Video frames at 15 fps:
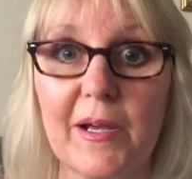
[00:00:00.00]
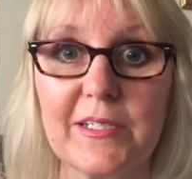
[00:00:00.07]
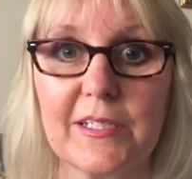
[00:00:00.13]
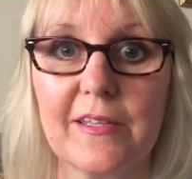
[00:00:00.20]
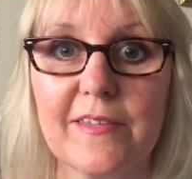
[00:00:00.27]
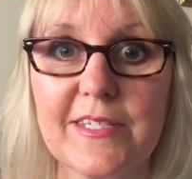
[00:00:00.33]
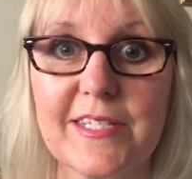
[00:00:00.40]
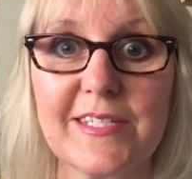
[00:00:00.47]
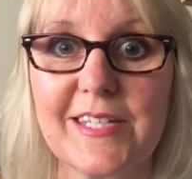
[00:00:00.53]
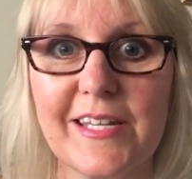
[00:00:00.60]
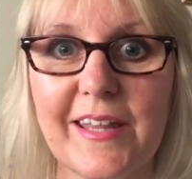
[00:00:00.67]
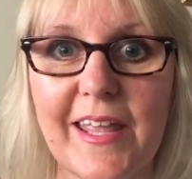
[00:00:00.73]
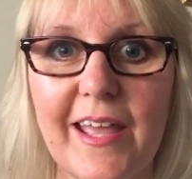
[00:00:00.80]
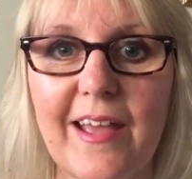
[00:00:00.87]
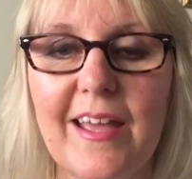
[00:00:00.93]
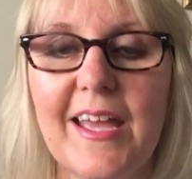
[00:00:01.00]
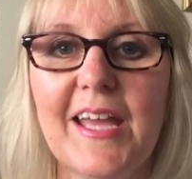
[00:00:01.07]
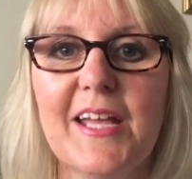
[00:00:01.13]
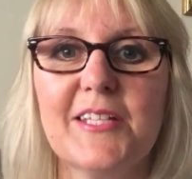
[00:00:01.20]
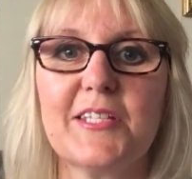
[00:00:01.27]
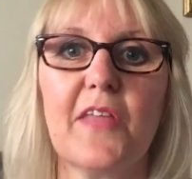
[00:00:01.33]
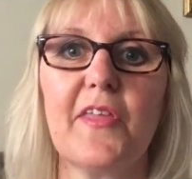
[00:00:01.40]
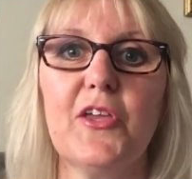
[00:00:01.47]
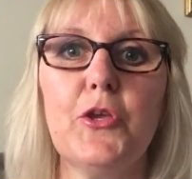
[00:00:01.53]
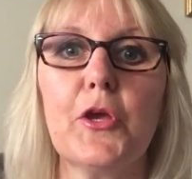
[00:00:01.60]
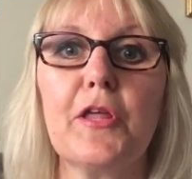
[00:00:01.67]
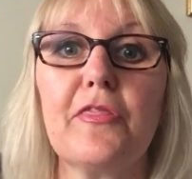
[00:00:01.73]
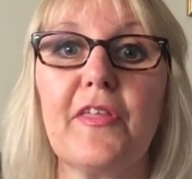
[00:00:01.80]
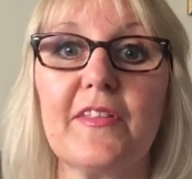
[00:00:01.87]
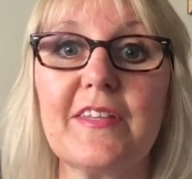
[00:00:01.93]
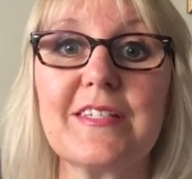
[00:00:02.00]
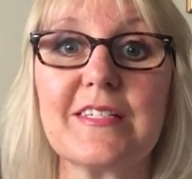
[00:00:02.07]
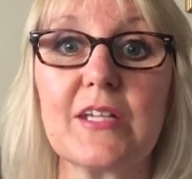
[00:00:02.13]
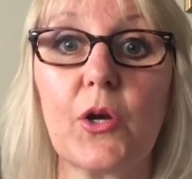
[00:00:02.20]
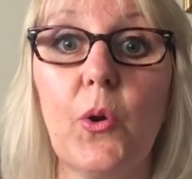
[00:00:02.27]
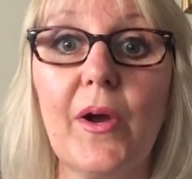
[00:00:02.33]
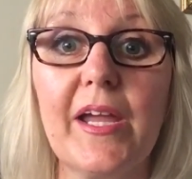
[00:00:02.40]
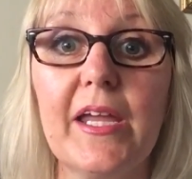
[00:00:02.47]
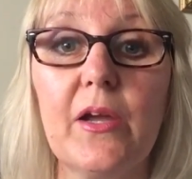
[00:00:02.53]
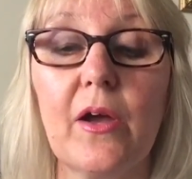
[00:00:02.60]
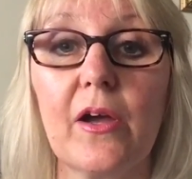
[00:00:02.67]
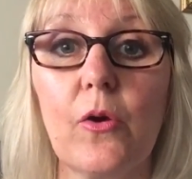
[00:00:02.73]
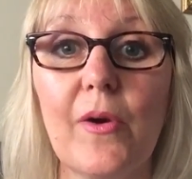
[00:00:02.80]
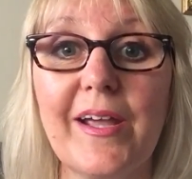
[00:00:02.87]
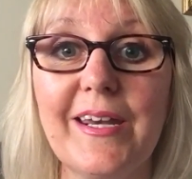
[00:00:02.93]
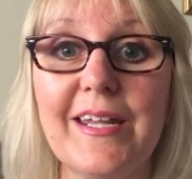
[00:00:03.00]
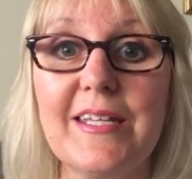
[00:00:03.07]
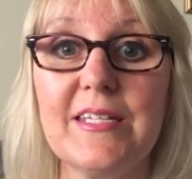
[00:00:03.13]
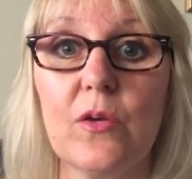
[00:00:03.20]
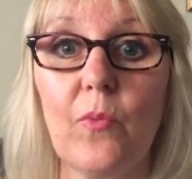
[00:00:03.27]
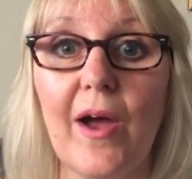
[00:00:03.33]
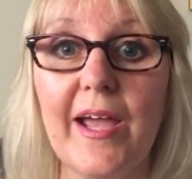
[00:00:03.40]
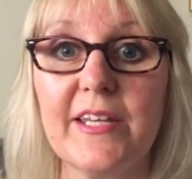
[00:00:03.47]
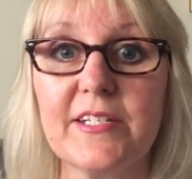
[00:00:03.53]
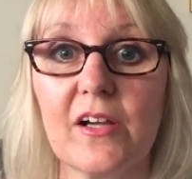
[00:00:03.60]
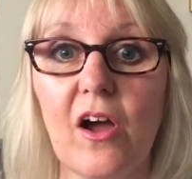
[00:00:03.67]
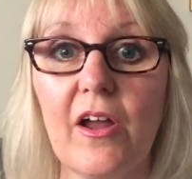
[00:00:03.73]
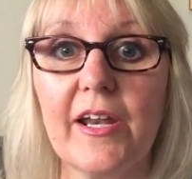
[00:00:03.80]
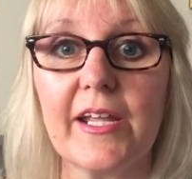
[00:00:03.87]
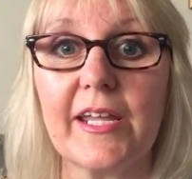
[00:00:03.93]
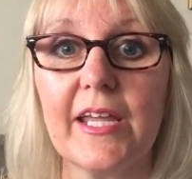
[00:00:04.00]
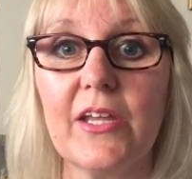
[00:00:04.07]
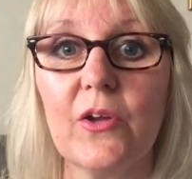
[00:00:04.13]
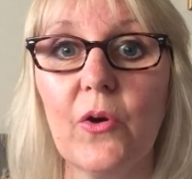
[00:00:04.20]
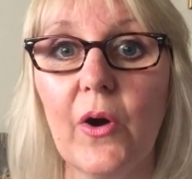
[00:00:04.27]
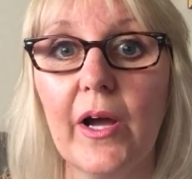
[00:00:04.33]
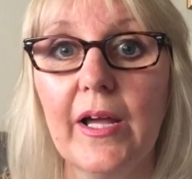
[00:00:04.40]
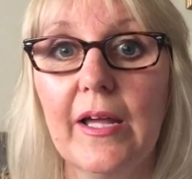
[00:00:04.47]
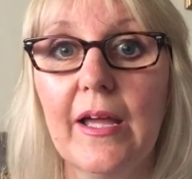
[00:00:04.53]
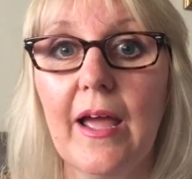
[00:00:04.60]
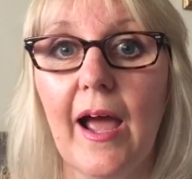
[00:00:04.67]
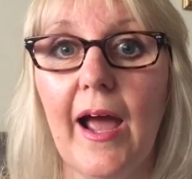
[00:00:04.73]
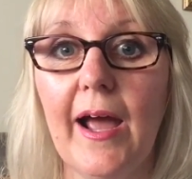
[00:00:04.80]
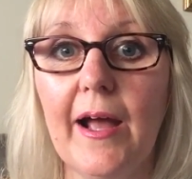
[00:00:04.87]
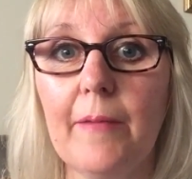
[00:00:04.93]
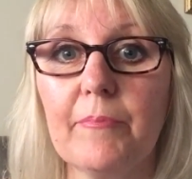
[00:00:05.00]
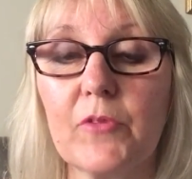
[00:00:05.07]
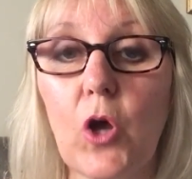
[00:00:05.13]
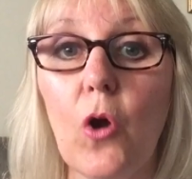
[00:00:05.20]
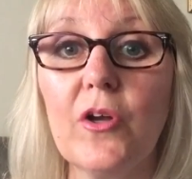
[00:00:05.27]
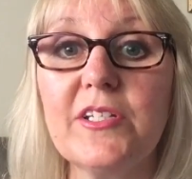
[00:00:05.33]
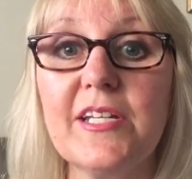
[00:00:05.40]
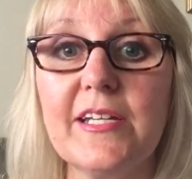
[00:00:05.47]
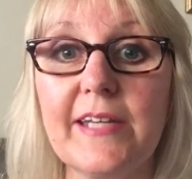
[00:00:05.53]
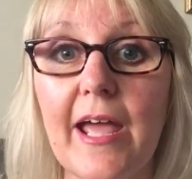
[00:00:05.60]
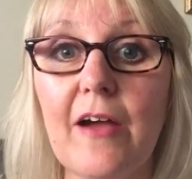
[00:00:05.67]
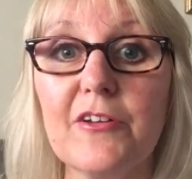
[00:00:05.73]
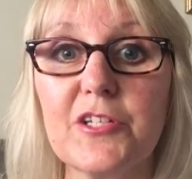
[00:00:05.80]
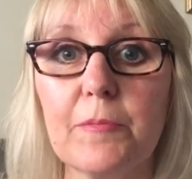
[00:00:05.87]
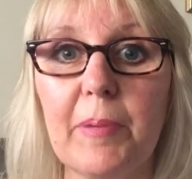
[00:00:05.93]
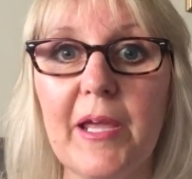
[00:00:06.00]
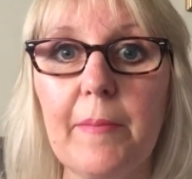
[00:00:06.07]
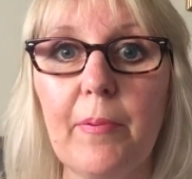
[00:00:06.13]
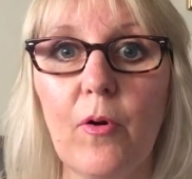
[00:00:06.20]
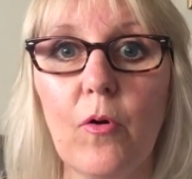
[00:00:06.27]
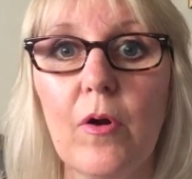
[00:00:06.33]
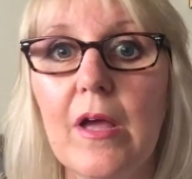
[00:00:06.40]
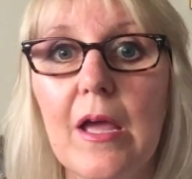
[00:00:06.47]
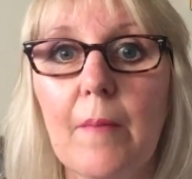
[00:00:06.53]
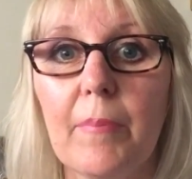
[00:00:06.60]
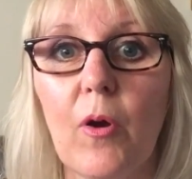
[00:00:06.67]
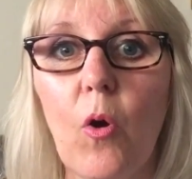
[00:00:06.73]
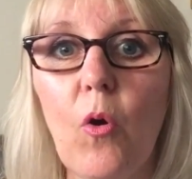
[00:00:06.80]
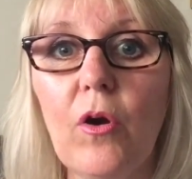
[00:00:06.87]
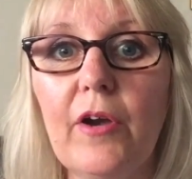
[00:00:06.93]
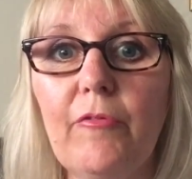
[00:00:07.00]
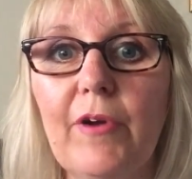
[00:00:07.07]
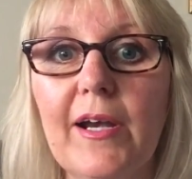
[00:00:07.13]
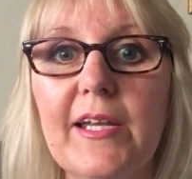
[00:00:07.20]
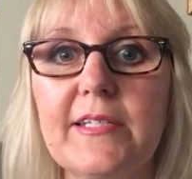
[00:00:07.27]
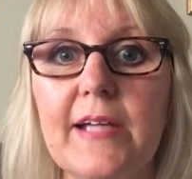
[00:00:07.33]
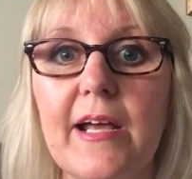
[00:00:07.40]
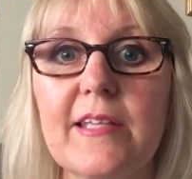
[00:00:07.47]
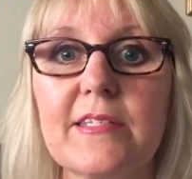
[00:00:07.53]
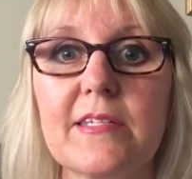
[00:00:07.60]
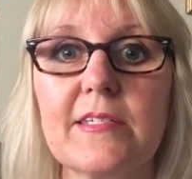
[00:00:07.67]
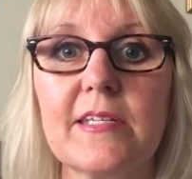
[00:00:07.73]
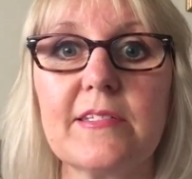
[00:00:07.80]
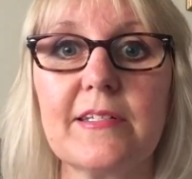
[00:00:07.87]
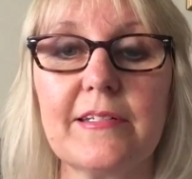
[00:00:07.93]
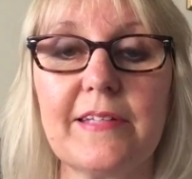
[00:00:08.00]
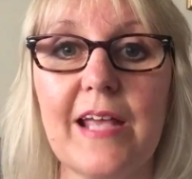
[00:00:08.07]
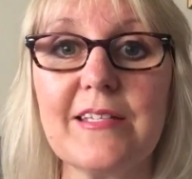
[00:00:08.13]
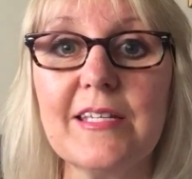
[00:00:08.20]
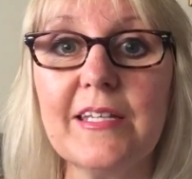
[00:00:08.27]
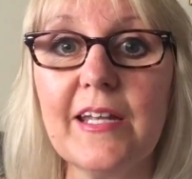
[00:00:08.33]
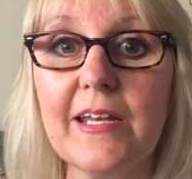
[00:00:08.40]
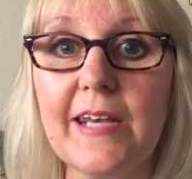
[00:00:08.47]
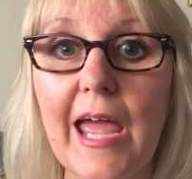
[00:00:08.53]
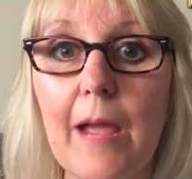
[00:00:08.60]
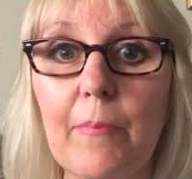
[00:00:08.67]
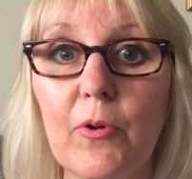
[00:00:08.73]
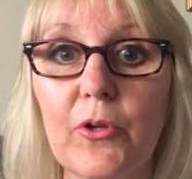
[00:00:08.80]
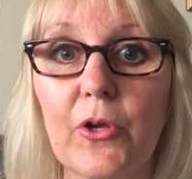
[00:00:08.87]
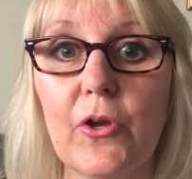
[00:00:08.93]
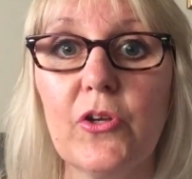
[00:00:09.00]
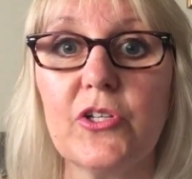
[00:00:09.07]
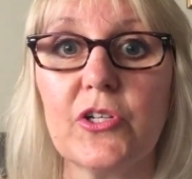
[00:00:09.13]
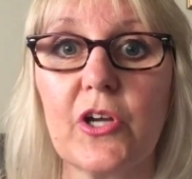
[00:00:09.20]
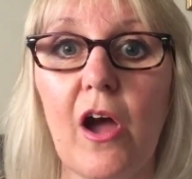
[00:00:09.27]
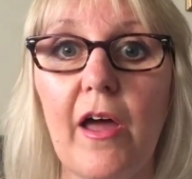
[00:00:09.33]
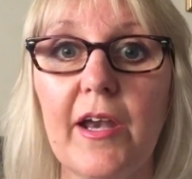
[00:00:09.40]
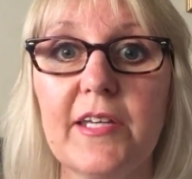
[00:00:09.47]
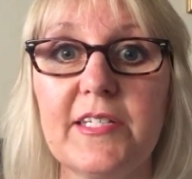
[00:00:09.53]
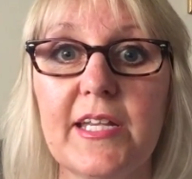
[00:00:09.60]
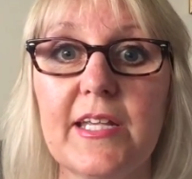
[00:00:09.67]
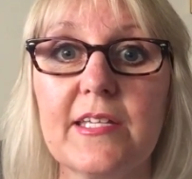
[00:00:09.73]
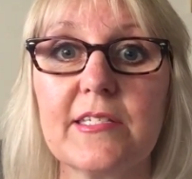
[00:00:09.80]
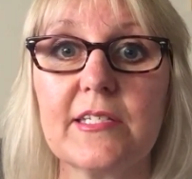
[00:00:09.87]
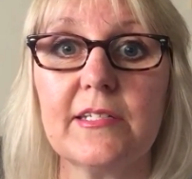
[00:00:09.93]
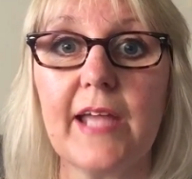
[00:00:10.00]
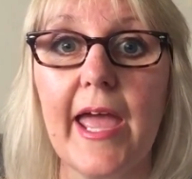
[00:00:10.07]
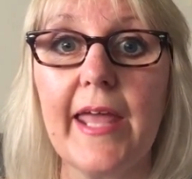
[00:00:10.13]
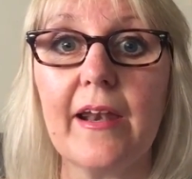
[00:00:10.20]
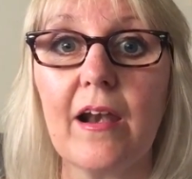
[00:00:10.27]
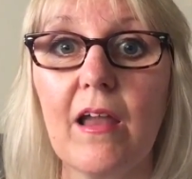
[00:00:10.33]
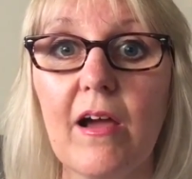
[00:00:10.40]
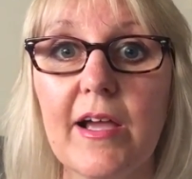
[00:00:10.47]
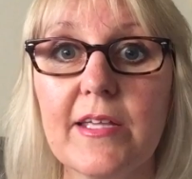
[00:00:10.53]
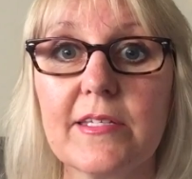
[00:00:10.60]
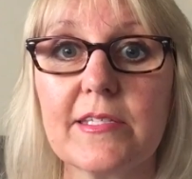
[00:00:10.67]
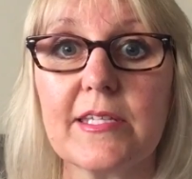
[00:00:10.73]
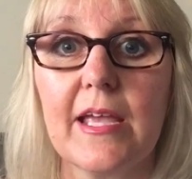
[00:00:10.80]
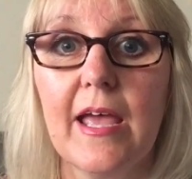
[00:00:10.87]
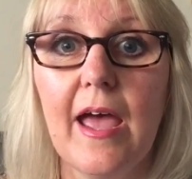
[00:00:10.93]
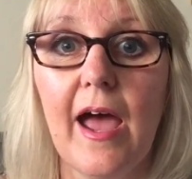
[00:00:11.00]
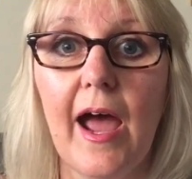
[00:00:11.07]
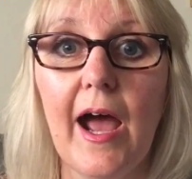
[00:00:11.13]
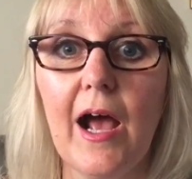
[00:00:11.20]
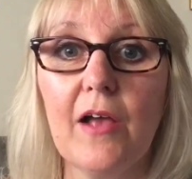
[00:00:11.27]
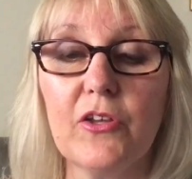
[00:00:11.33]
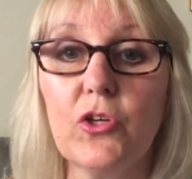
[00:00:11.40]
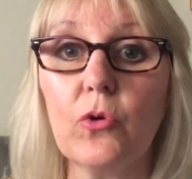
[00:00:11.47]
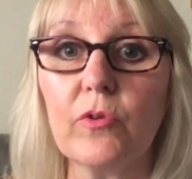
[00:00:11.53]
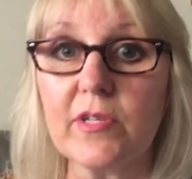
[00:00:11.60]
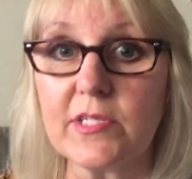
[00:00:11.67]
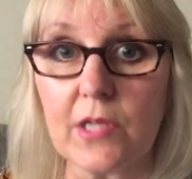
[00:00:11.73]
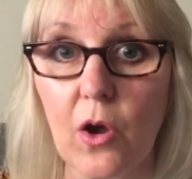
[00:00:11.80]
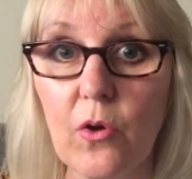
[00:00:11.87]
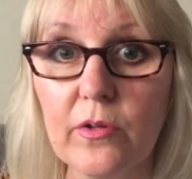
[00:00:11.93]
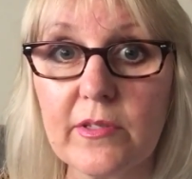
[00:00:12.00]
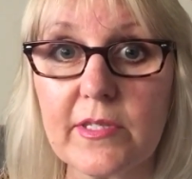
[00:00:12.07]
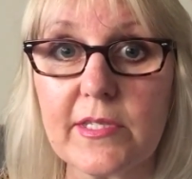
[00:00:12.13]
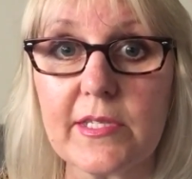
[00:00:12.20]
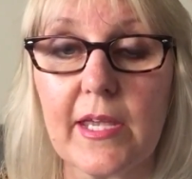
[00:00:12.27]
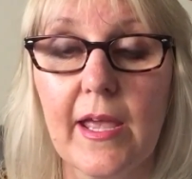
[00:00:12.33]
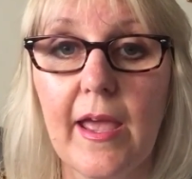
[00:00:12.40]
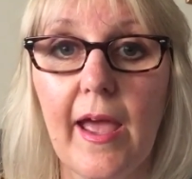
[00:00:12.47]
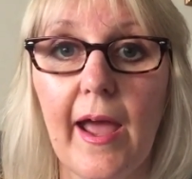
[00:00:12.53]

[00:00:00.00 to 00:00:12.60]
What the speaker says: button sitting there, so that you can think this is a quick and easy way to kind of get your content out to people. But all it really does is it doesn't enable you to kind of test and analyze your results.